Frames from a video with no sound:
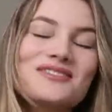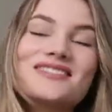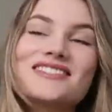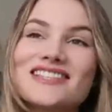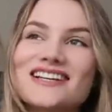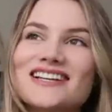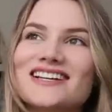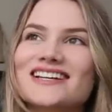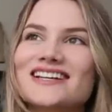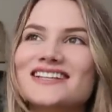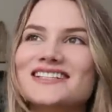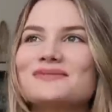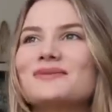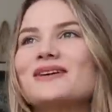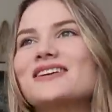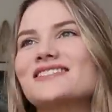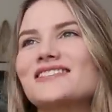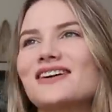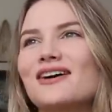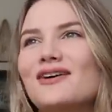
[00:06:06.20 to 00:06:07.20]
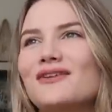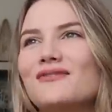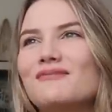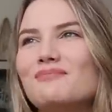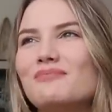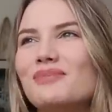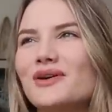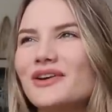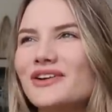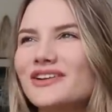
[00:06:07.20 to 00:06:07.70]
was thinking to myself,
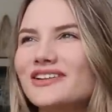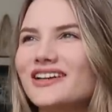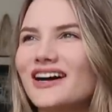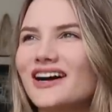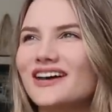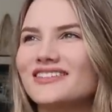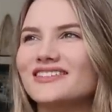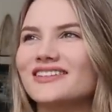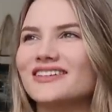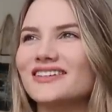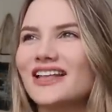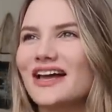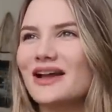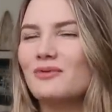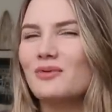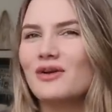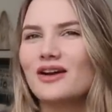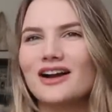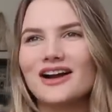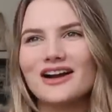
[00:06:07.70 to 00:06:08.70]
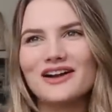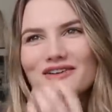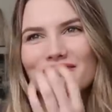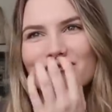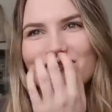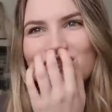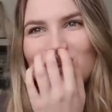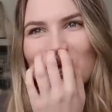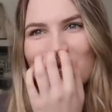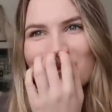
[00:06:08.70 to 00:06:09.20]
Bird Gardener, like what kind
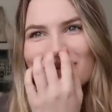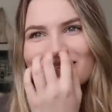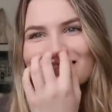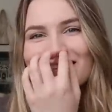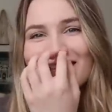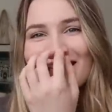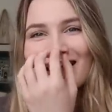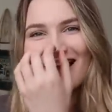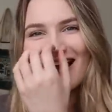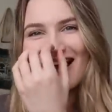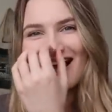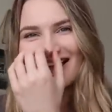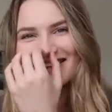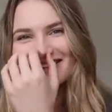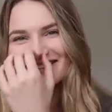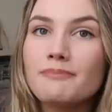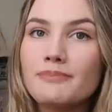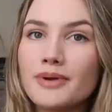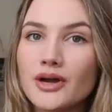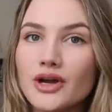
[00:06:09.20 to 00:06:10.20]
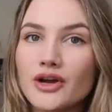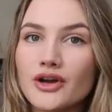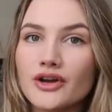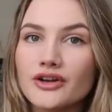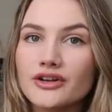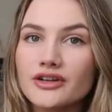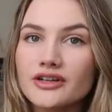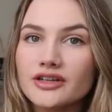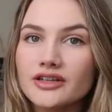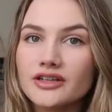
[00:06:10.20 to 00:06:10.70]
of job is that?
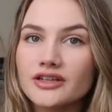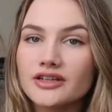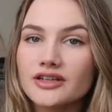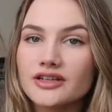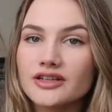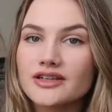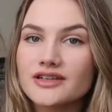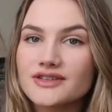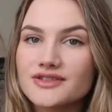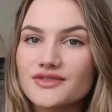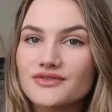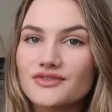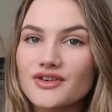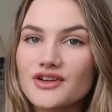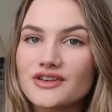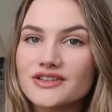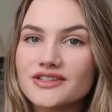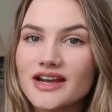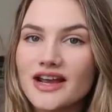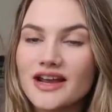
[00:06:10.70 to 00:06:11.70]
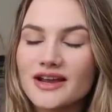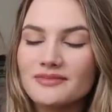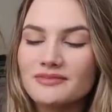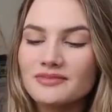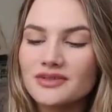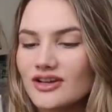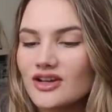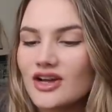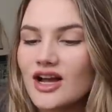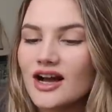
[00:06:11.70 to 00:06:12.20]
Bird is the first
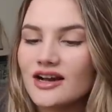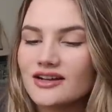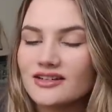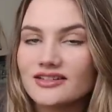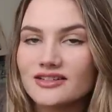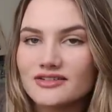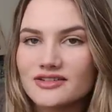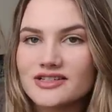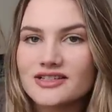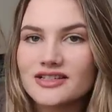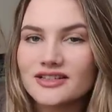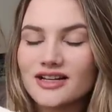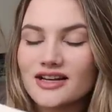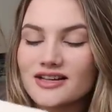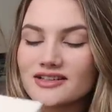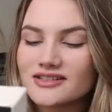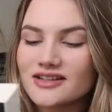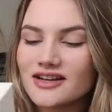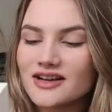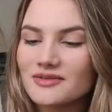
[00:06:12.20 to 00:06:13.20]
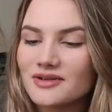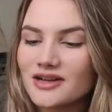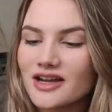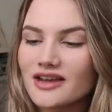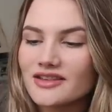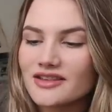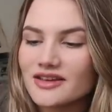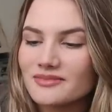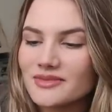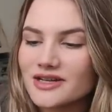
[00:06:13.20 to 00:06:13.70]
name. Gardener is the last name.
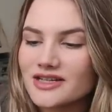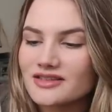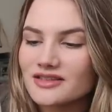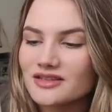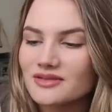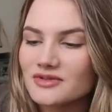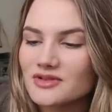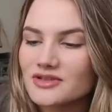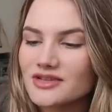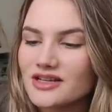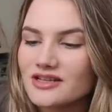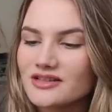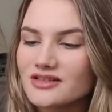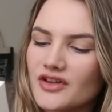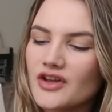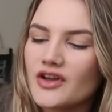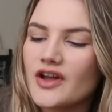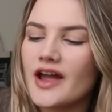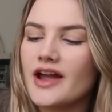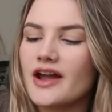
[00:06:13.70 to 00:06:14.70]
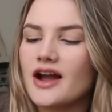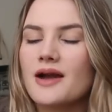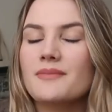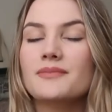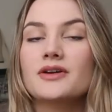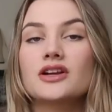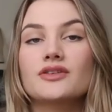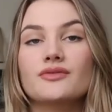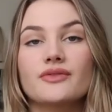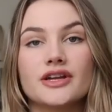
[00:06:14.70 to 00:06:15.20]
Okay, that makes a lot more sense. Okay,
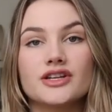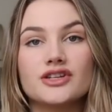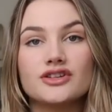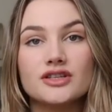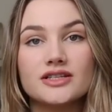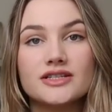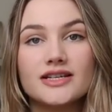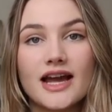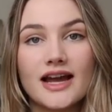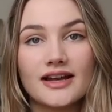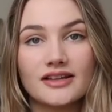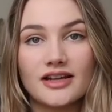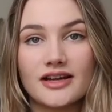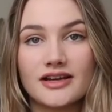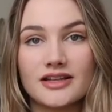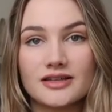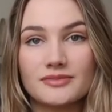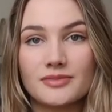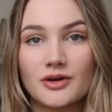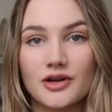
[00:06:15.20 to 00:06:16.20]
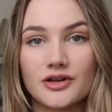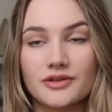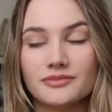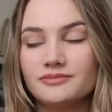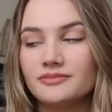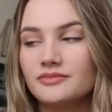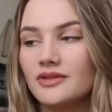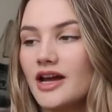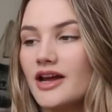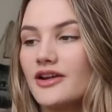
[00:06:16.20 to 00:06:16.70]
I'm gonna read you the tagline at the
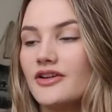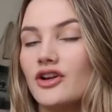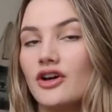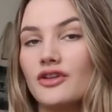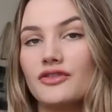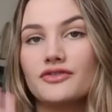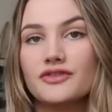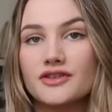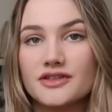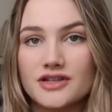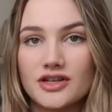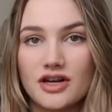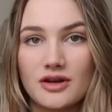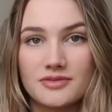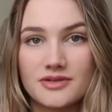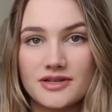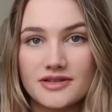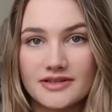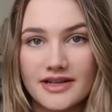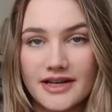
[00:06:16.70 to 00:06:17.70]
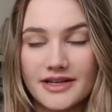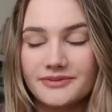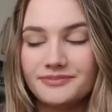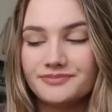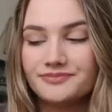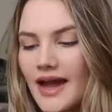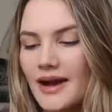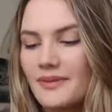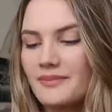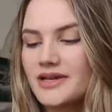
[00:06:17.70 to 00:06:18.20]
bottom and not the synopsis, okay?
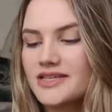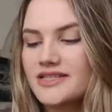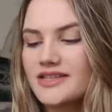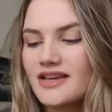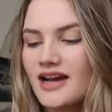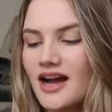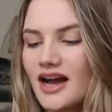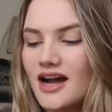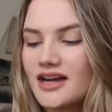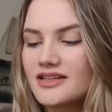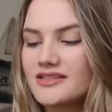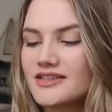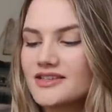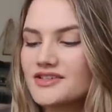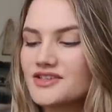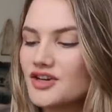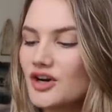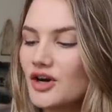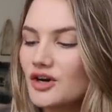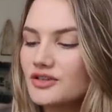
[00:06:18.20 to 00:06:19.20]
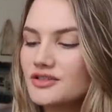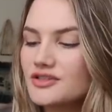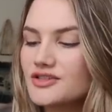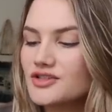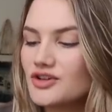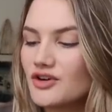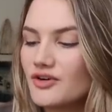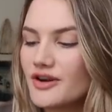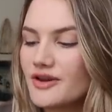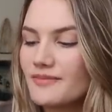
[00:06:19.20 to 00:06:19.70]
Our Missing Hearts is an old
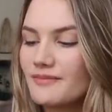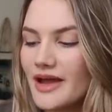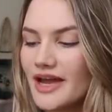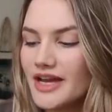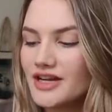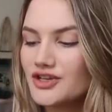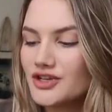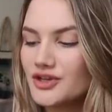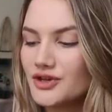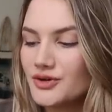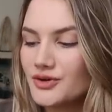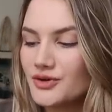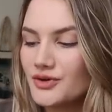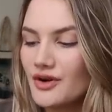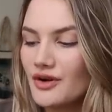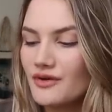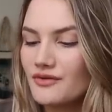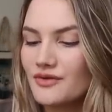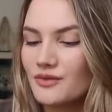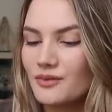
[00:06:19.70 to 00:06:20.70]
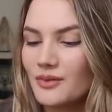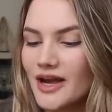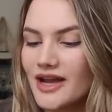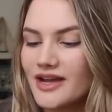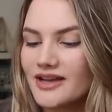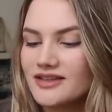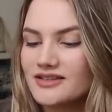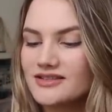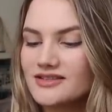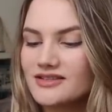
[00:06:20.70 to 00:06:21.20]
story made new of the
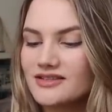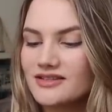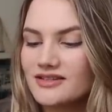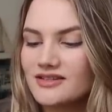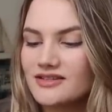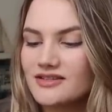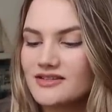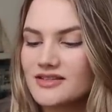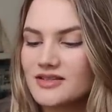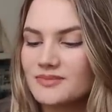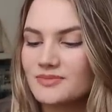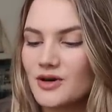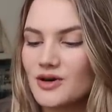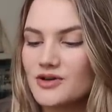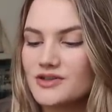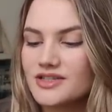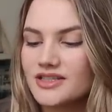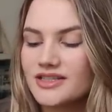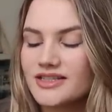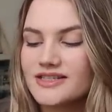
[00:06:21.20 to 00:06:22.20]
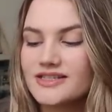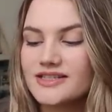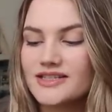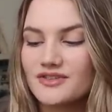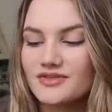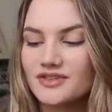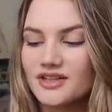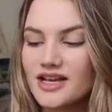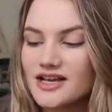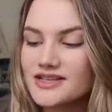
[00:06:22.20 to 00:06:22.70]
ways supposedly
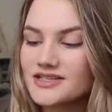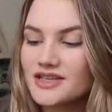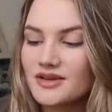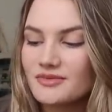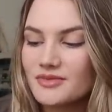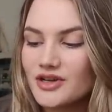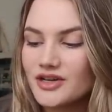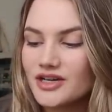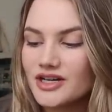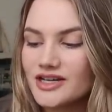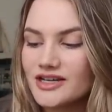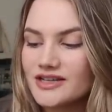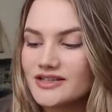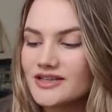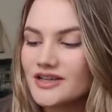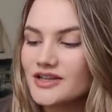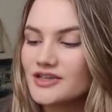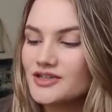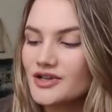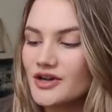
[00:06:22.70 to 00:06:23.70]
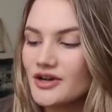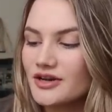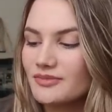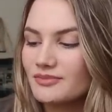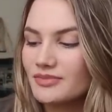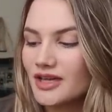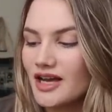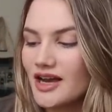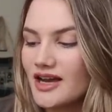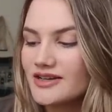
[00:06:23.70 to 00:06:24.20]
civilized communities can turn a
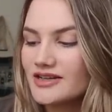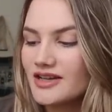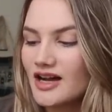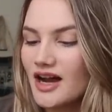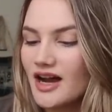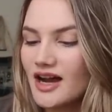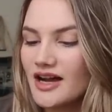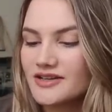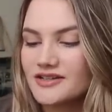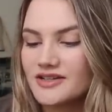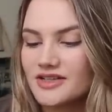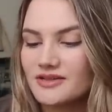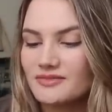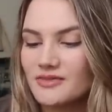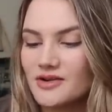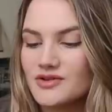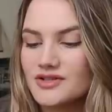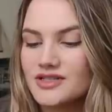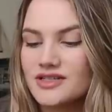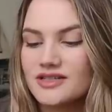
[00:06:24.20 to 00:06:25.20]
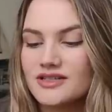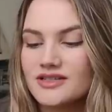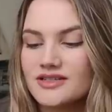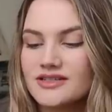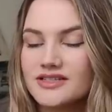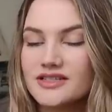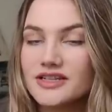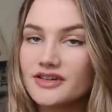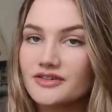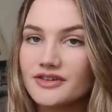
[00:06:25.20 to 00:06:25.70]
blind eye to the most
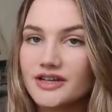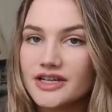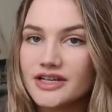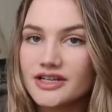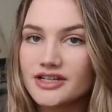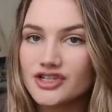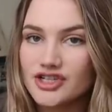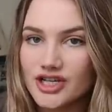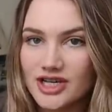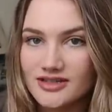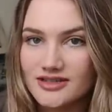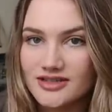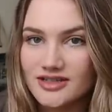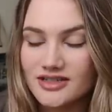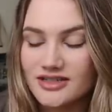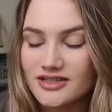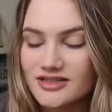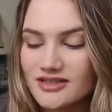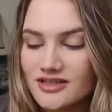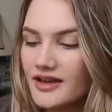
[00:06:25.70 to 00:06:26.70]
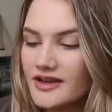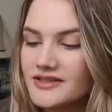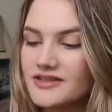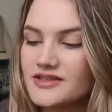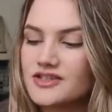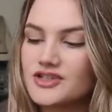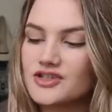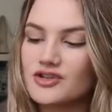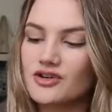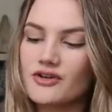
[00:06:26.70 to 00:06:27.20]
Searing Injustice. It's a
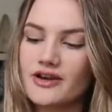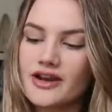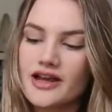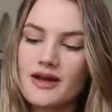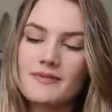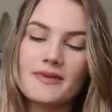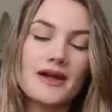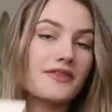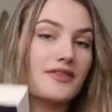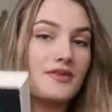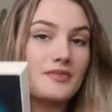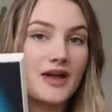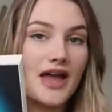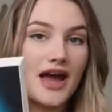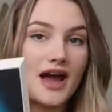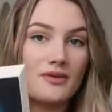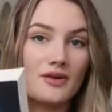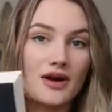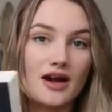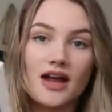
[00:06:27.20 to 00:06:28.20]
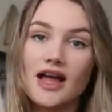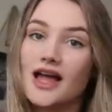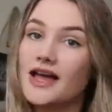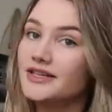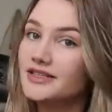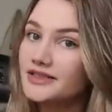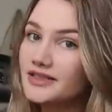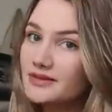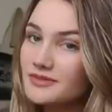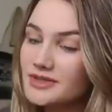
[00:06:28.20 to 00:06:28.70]
story about the power
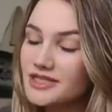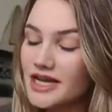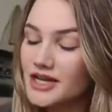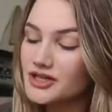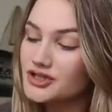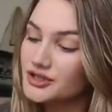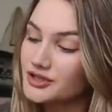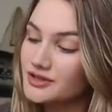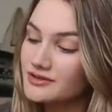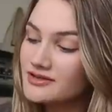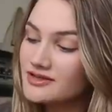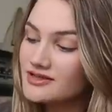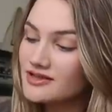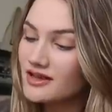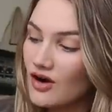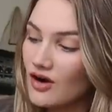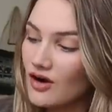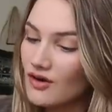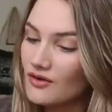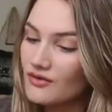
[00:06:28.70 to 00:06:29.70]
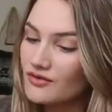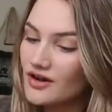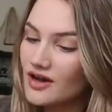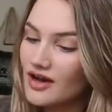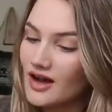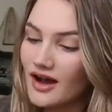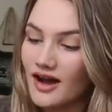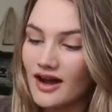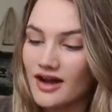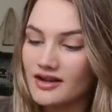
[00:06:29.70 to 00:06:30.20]
and limitations of
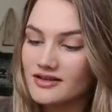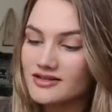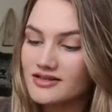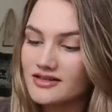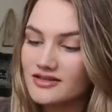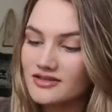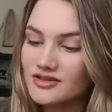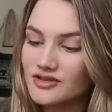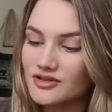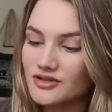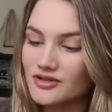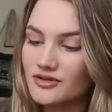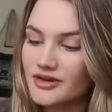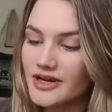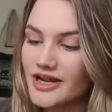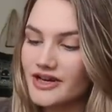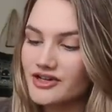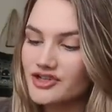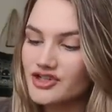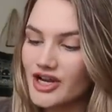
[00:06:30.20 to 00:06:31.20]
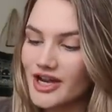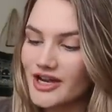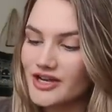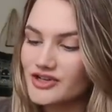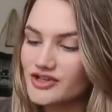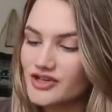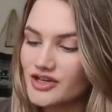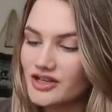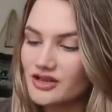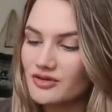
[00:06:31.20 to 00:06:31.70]
art to create
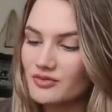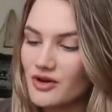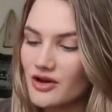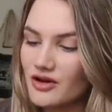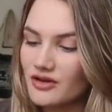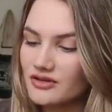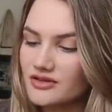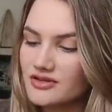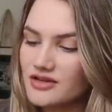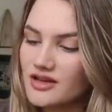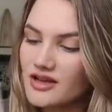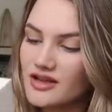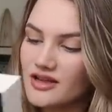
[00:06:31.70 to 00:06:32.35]
change in the world,